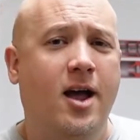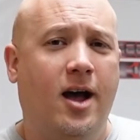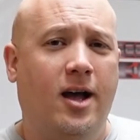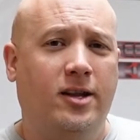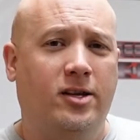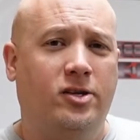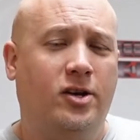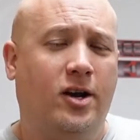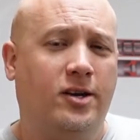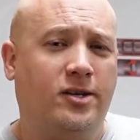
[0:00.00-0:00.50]

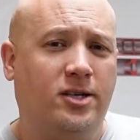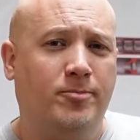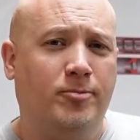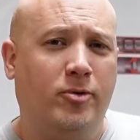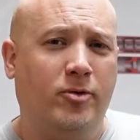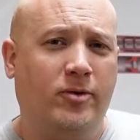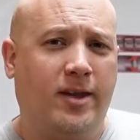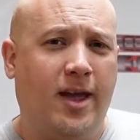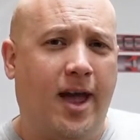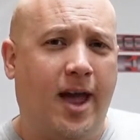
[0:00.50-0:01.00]

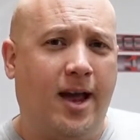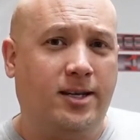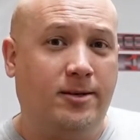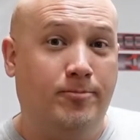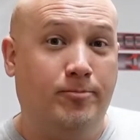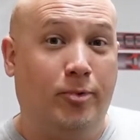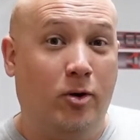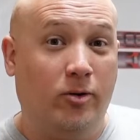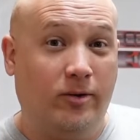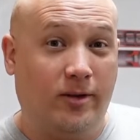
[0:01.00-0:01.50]
adjustable gas
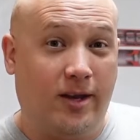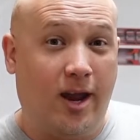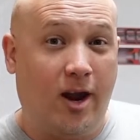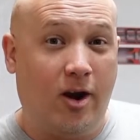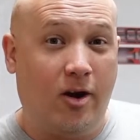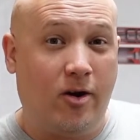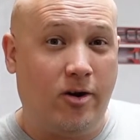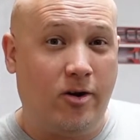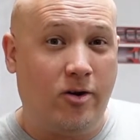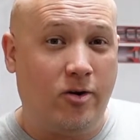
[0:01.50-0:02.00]
bolt
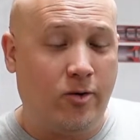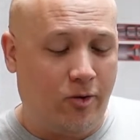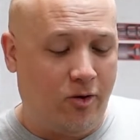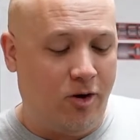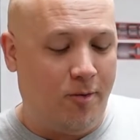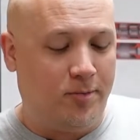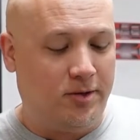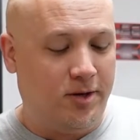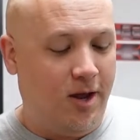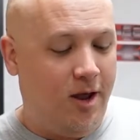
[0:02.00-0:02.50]
carrier
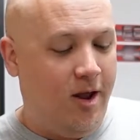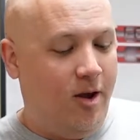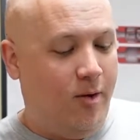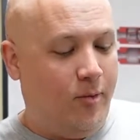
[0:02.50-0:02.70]
groups